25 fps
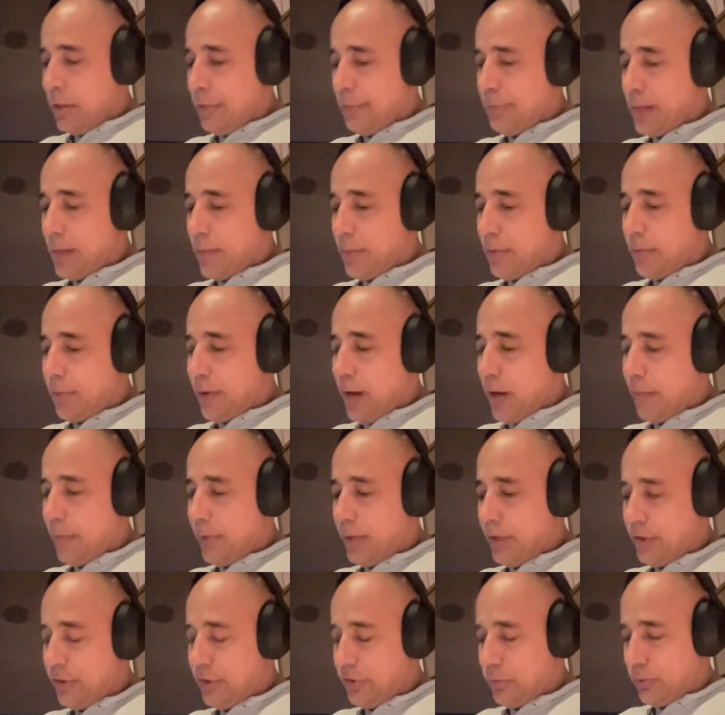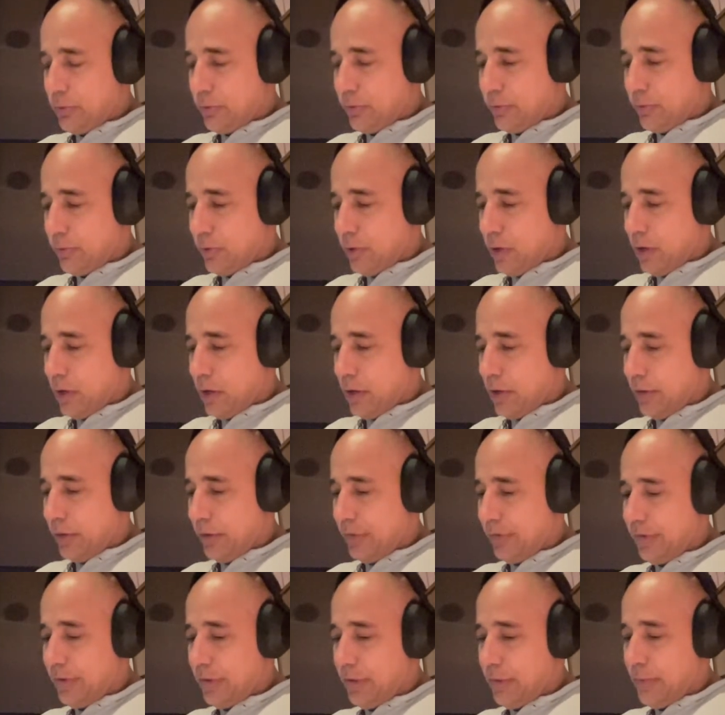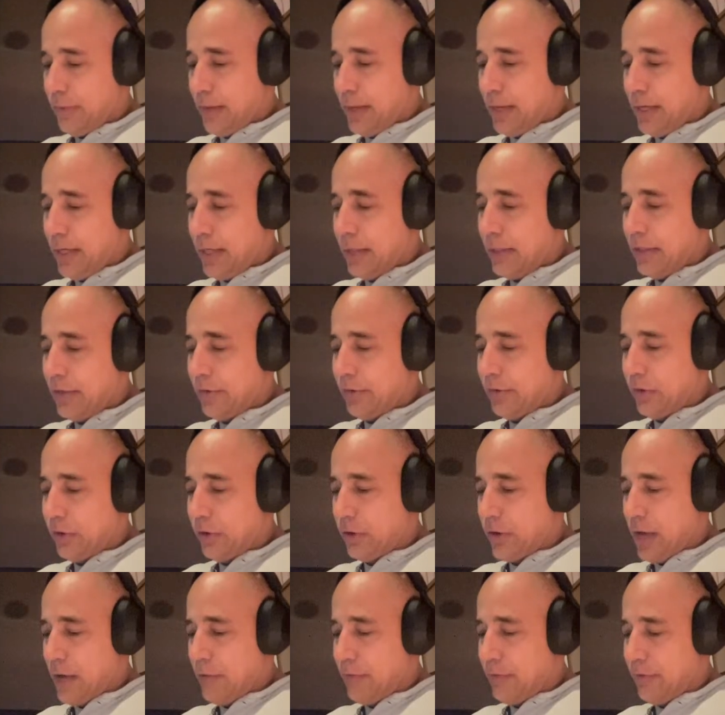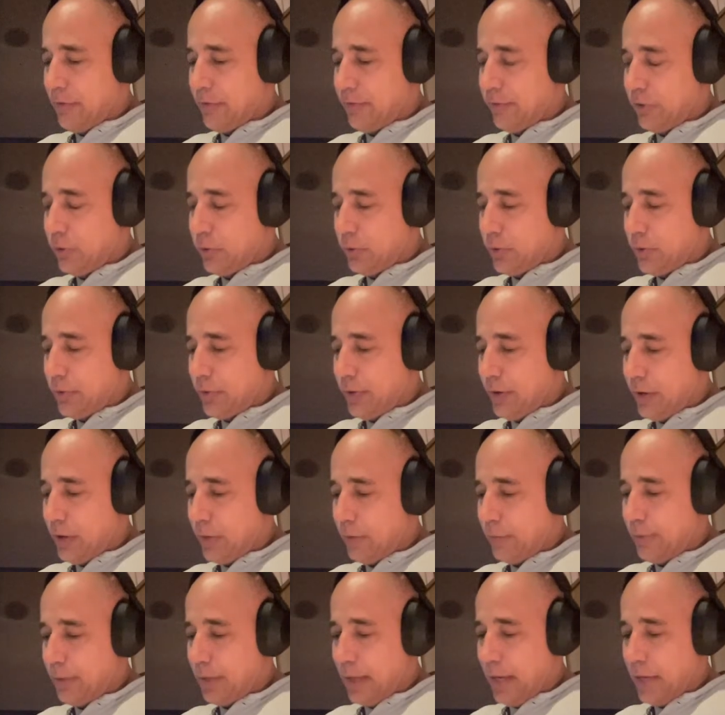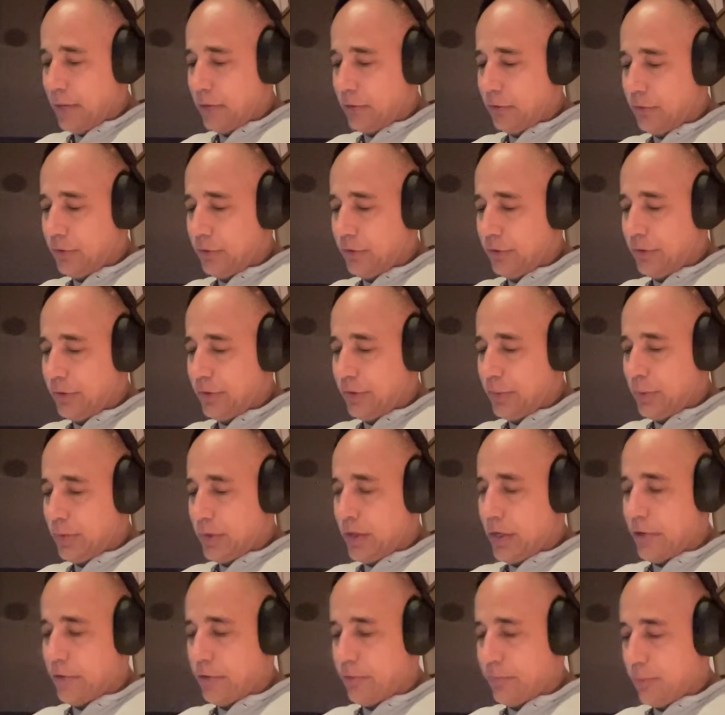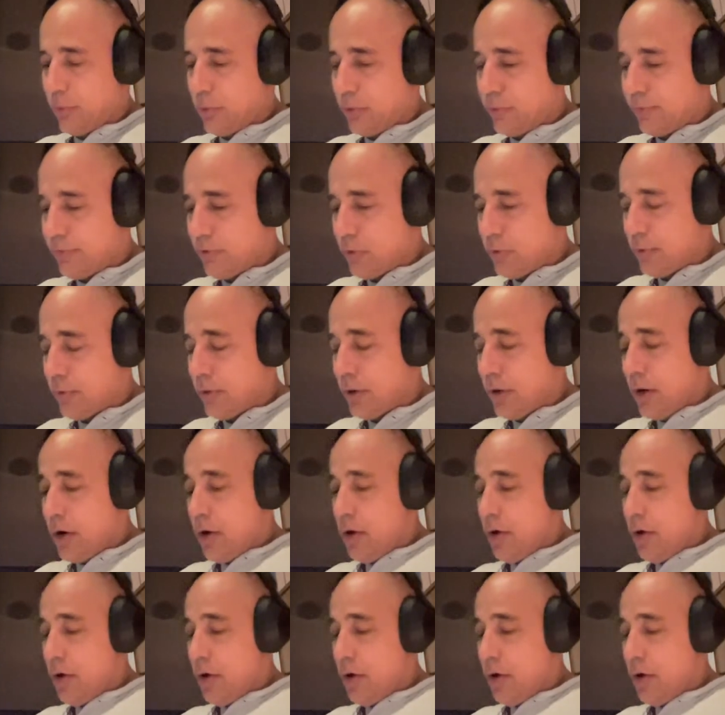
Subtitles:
Abdominal palpation elicited pain. They started IV fluid therapy, analgesia with hydromorphone.